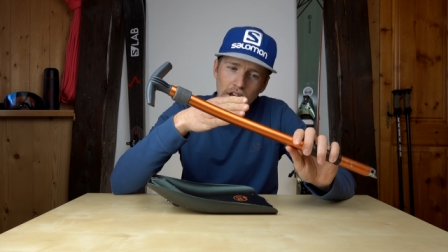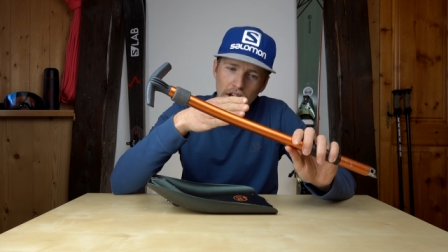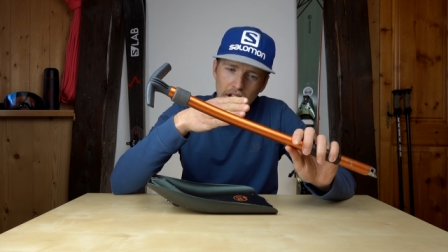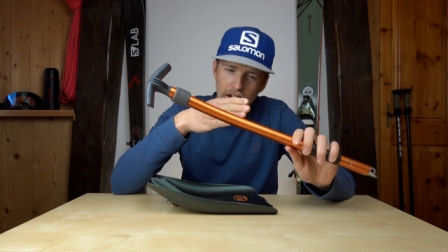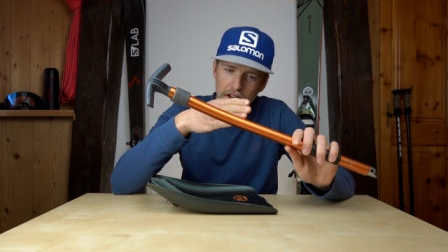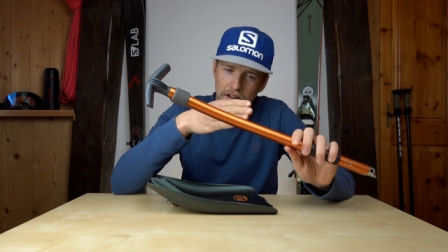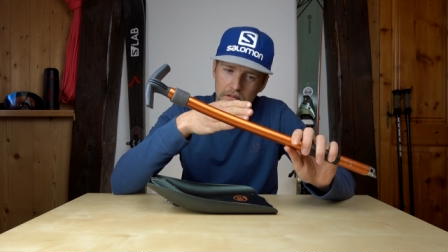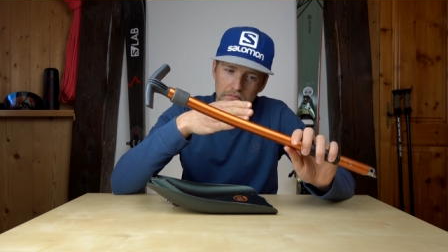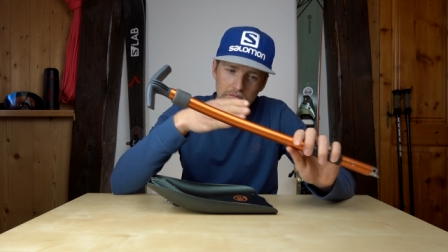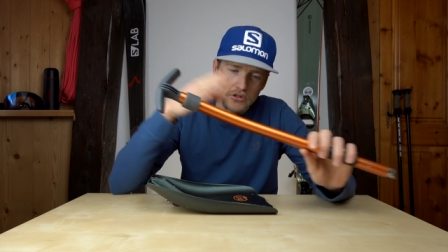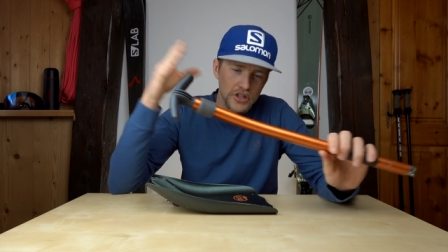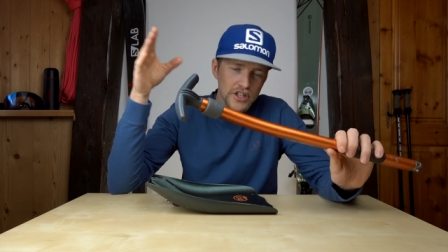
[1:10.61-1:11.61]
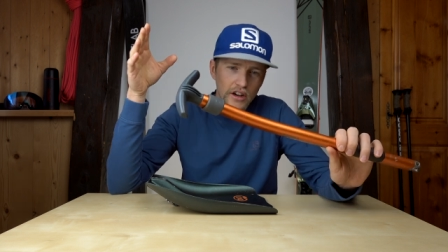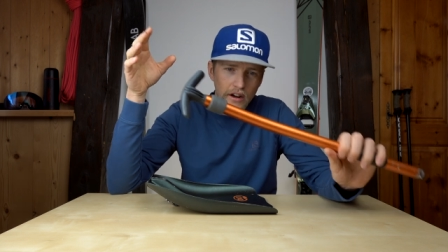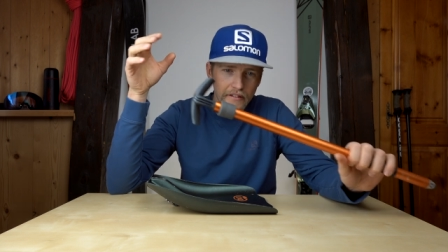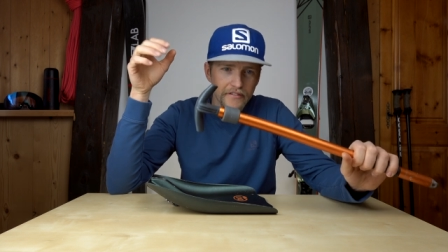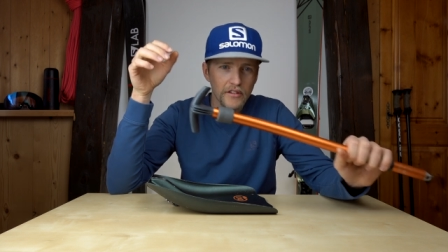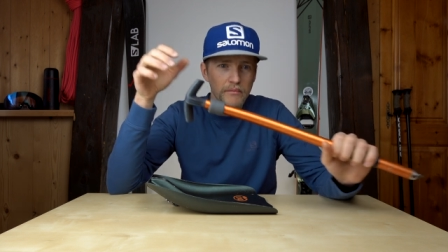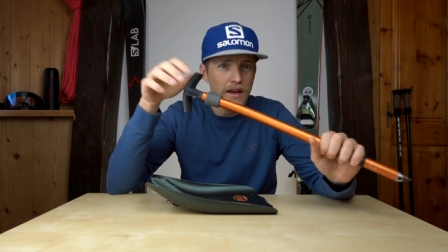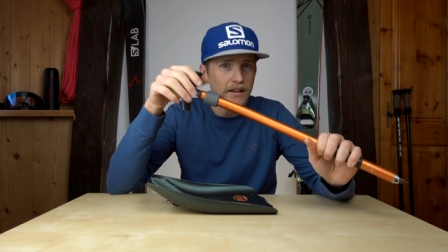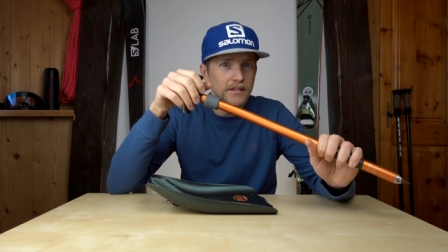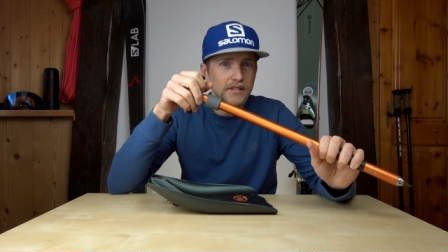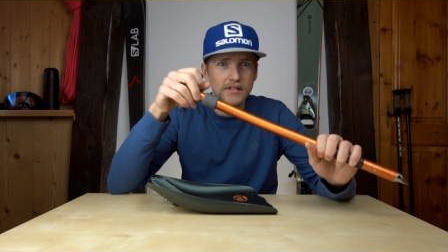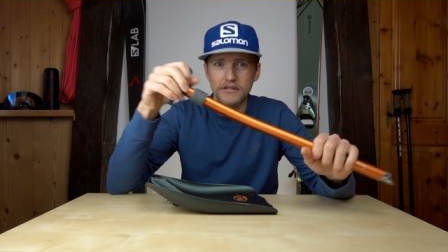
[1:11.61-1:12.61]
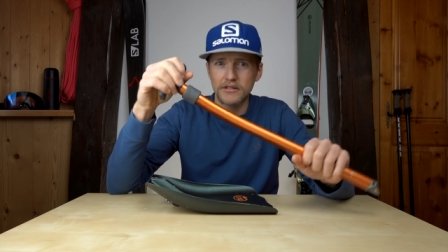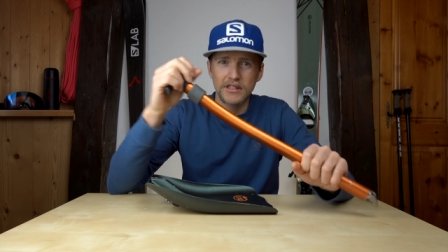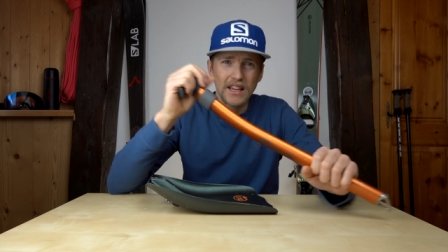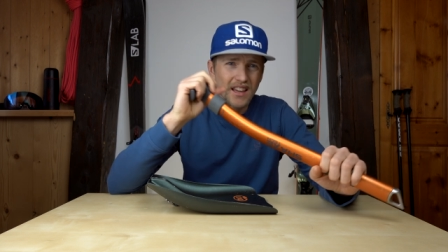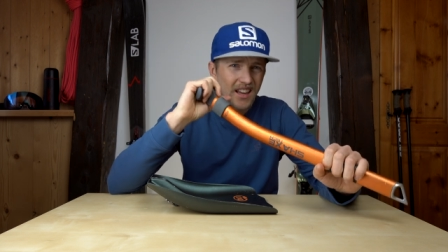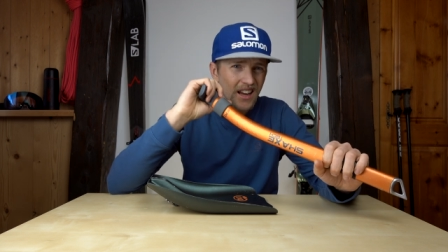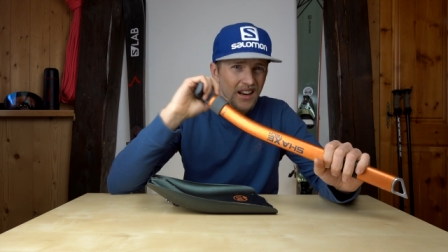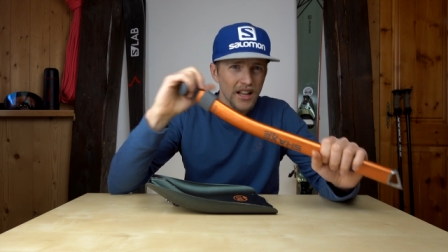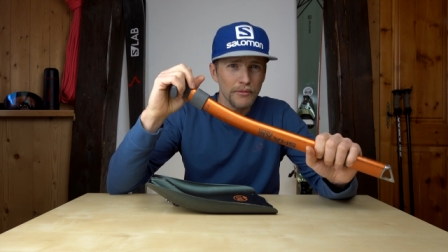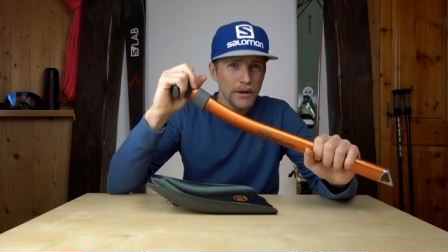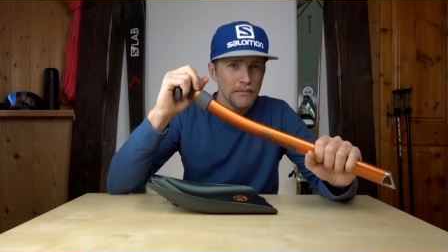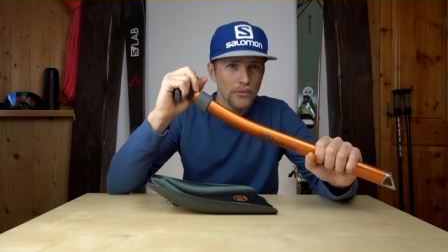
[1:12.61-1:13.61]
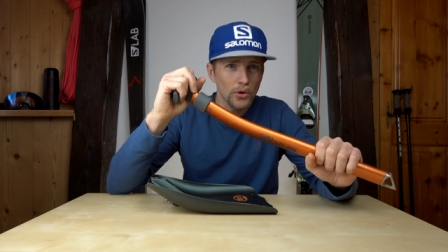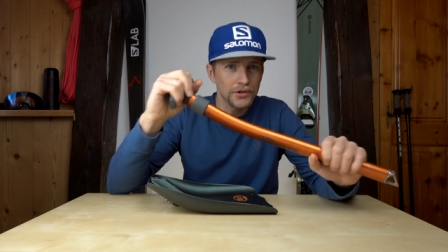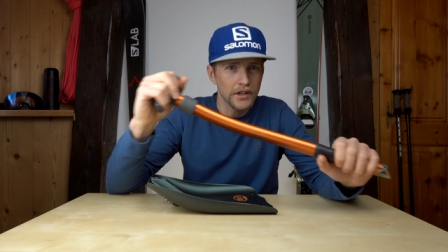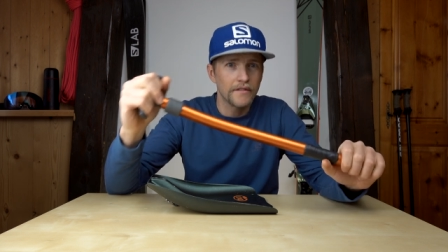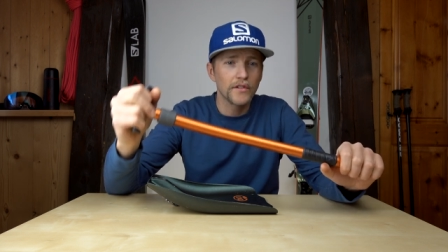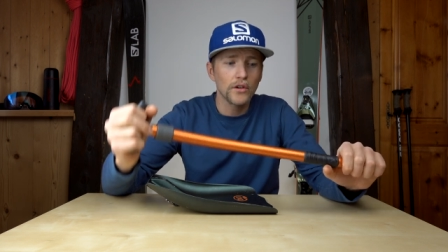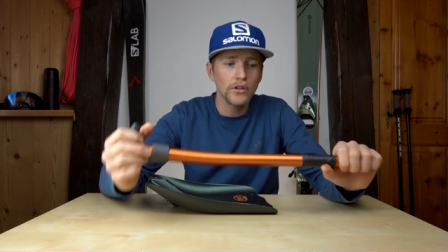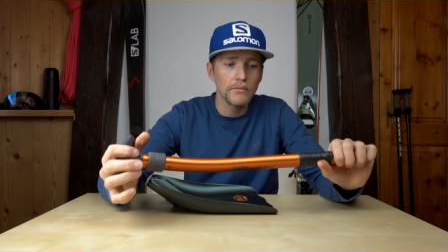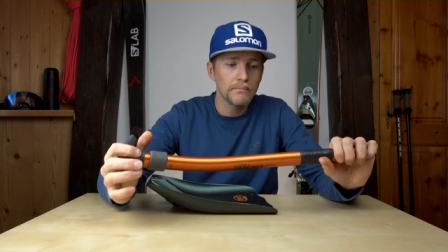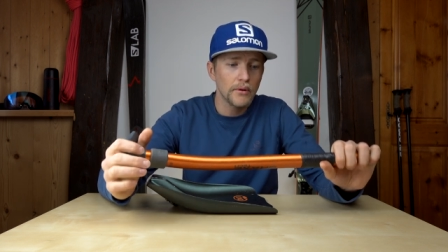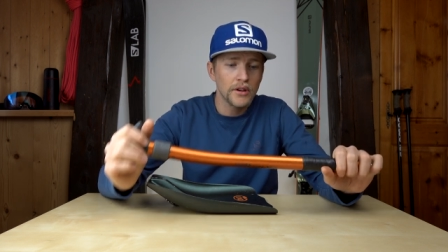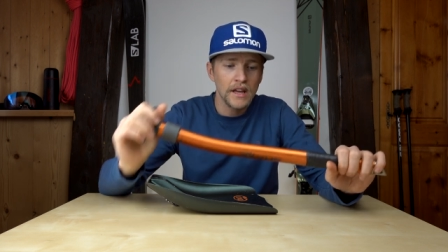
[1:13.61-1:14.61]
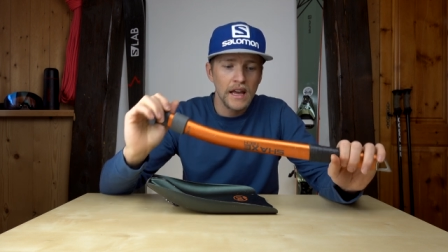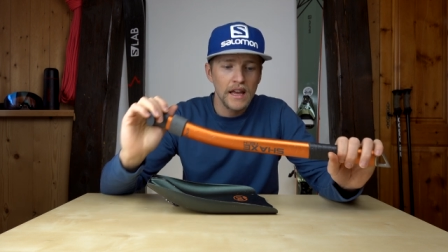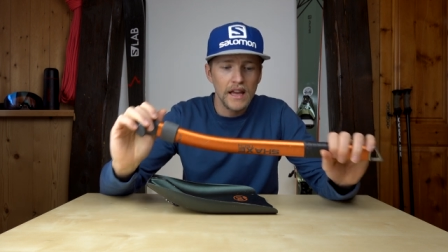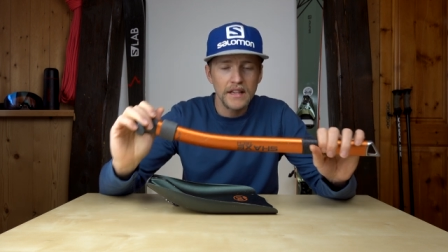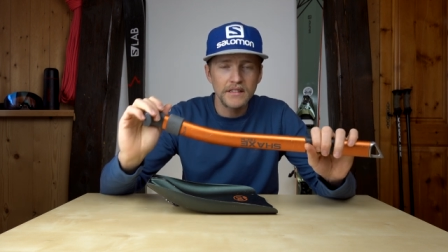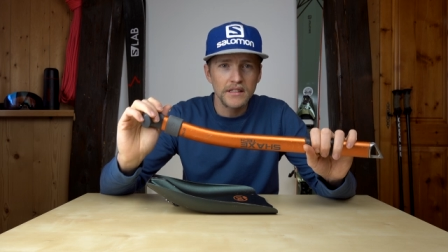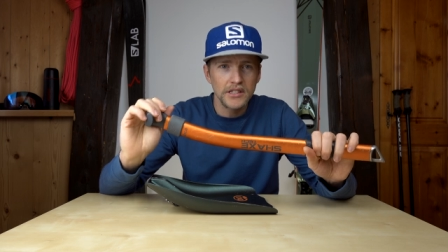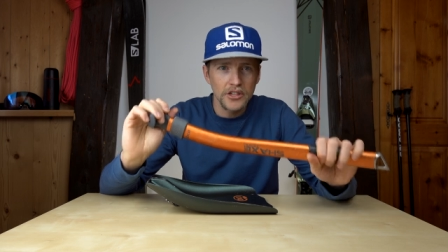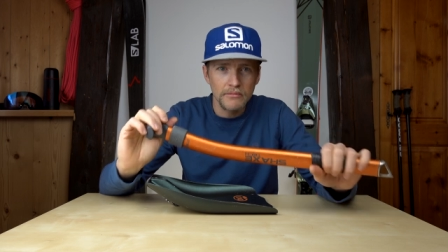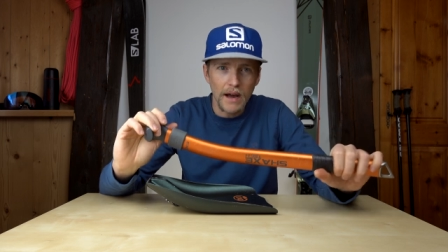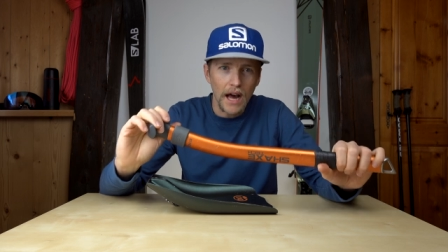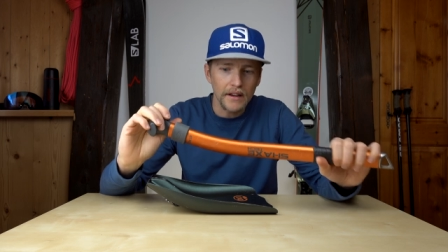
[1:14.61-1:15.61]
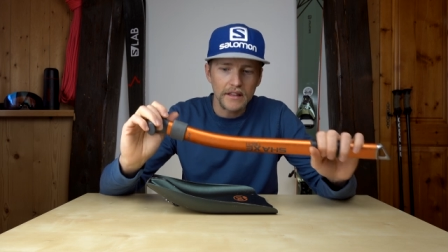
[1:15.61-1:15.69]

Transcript: um, shaft makes digging a little bit more difficult, but it, it isn't too bad.